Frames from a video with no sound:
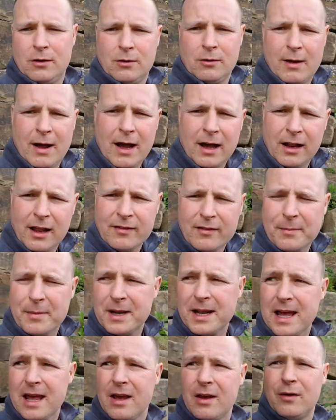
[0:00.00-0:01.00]
Right, hello
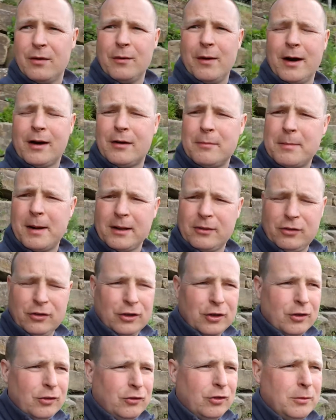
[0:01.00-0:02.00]
everybody, welcome back to
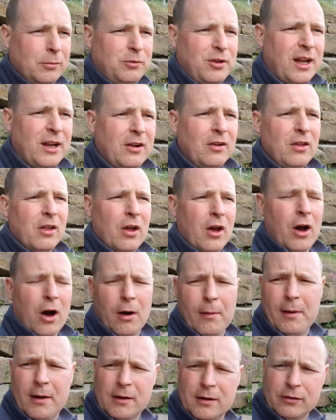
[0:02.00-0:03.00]
YouTube channel,
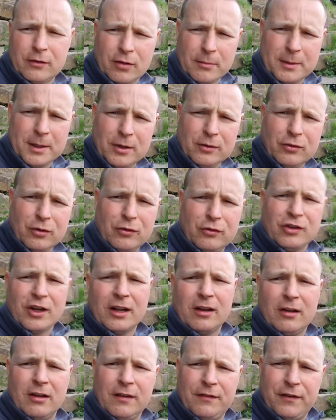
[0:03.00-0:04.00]
or welcome to my YouTube
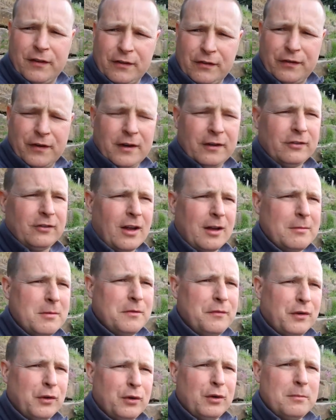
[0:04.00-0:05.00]
channel if it's first time you're
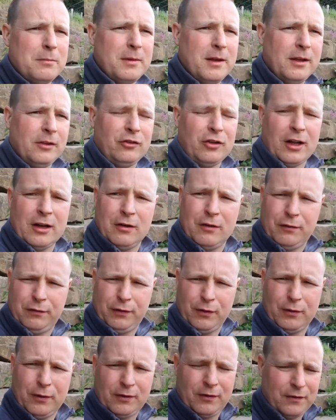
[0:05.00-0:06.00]
viewing me channel
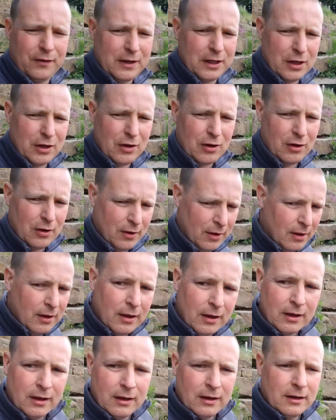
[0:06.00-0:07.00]
through this video.
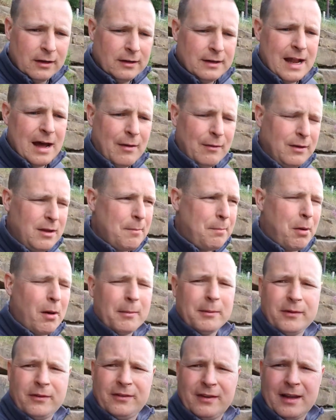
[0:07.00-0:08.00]
Now, you've
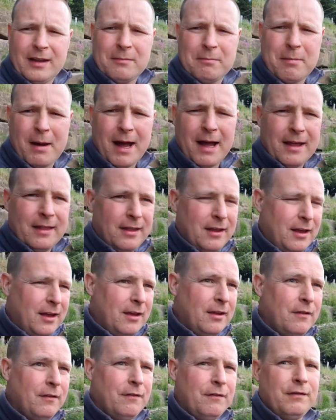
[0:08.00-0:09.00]
probably seen by
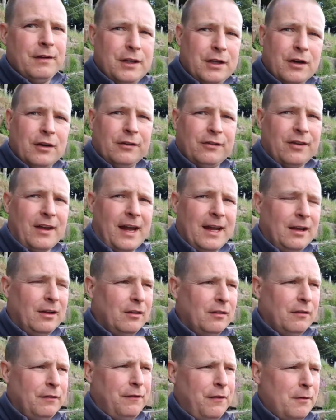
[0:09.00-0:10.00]
the video
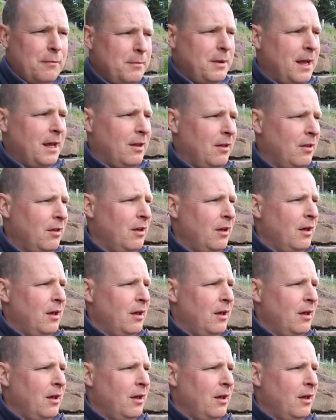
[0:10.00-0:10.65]
title and thumbnail,